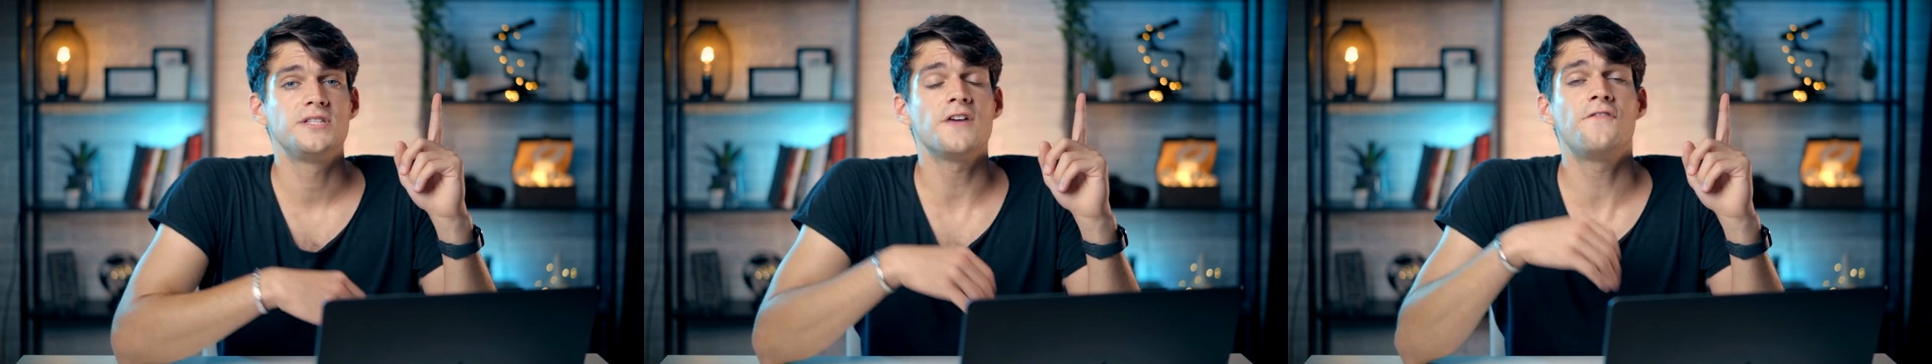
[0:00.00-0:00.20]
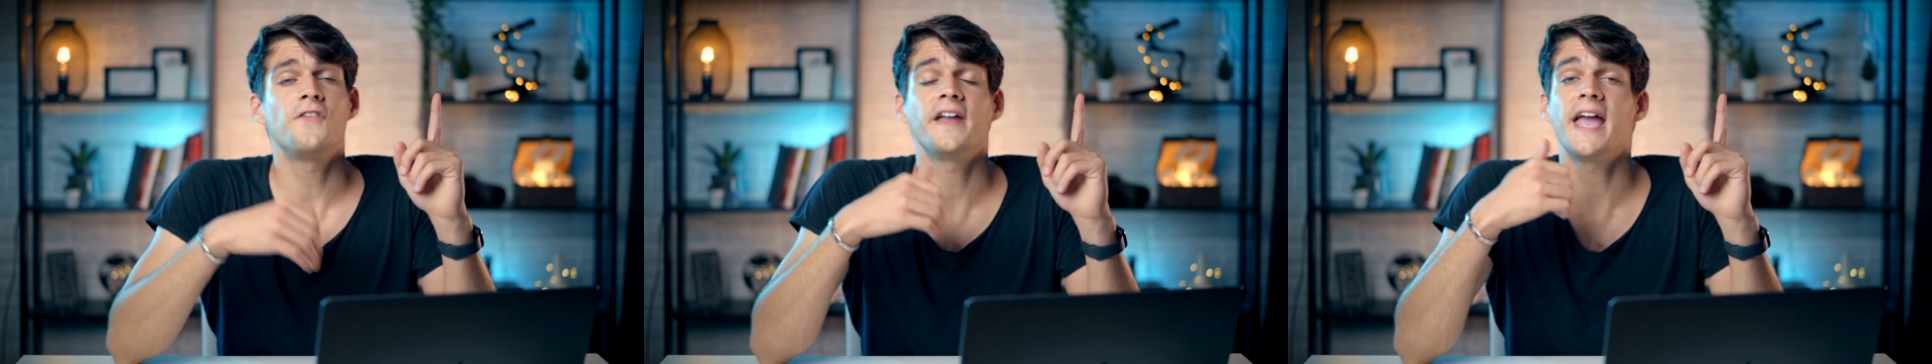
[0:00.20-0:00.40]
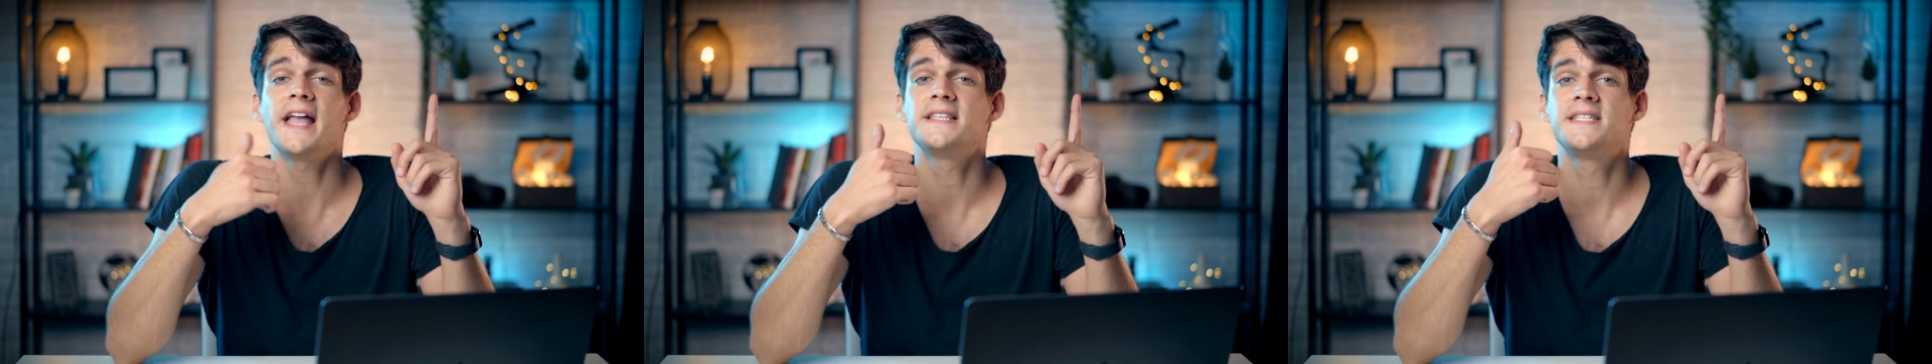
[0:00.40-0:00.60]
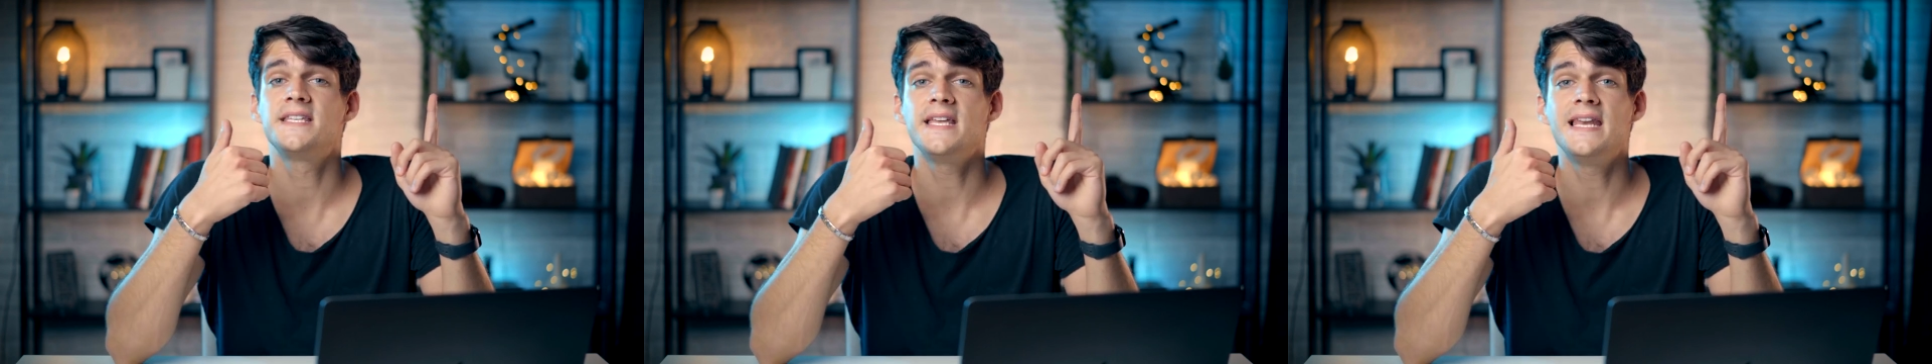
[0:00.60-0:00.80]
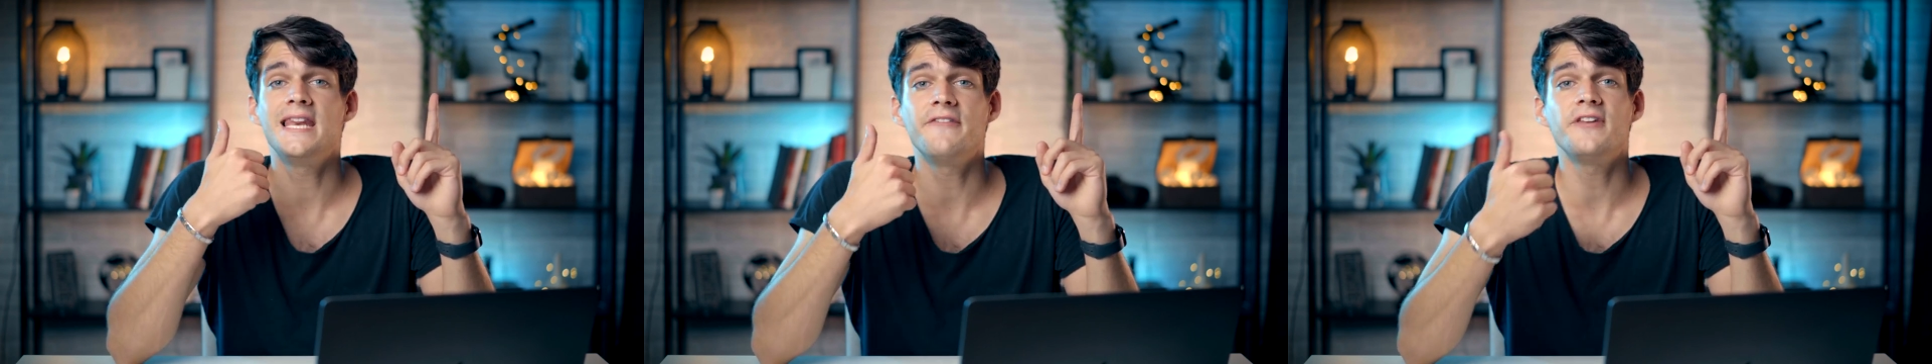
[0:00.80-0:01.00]
Don't forget
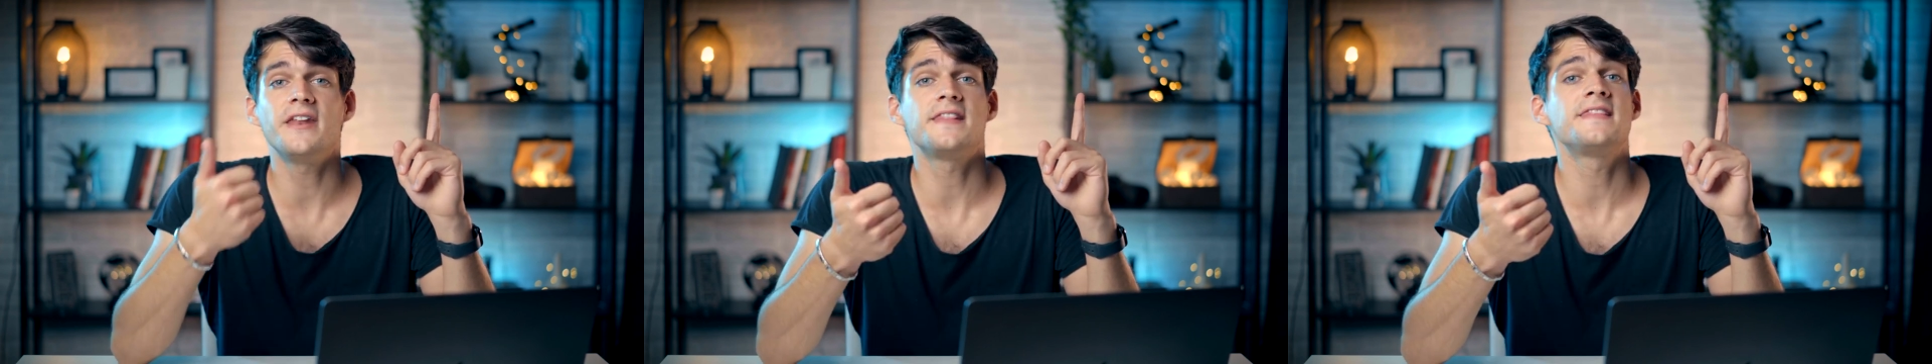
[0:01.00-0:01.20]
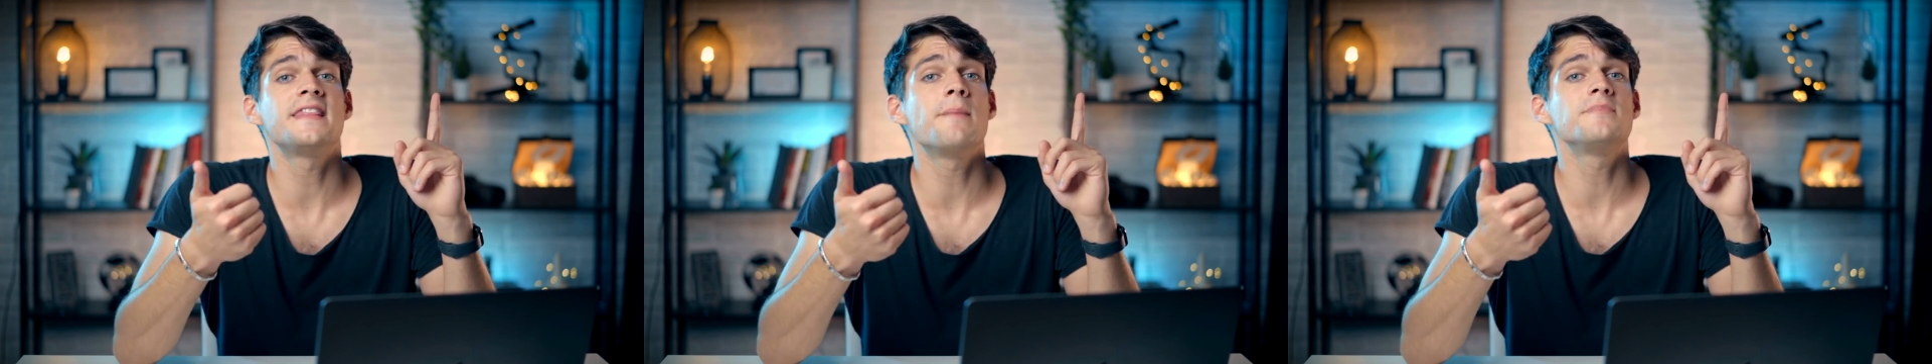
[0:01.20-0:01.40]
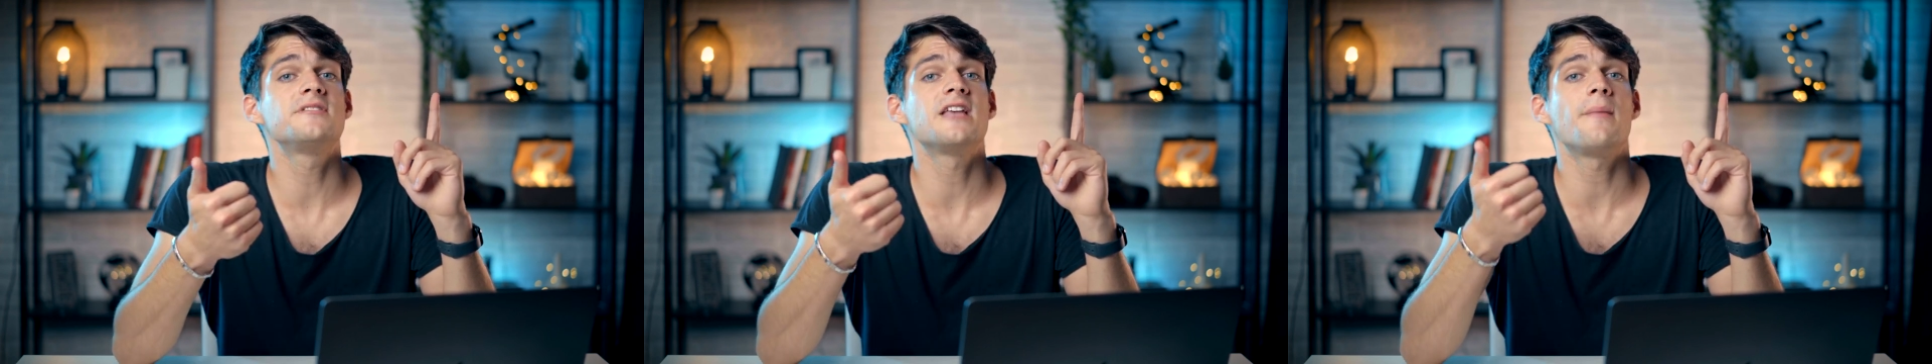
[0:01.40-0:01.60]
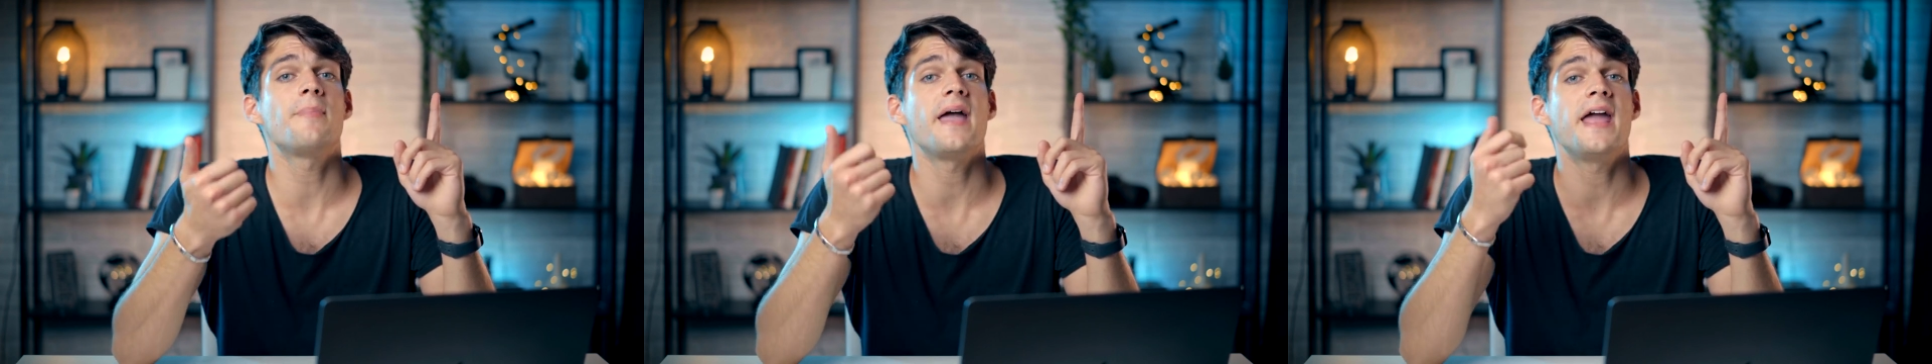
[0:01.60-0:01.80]
to leave it a thumbs up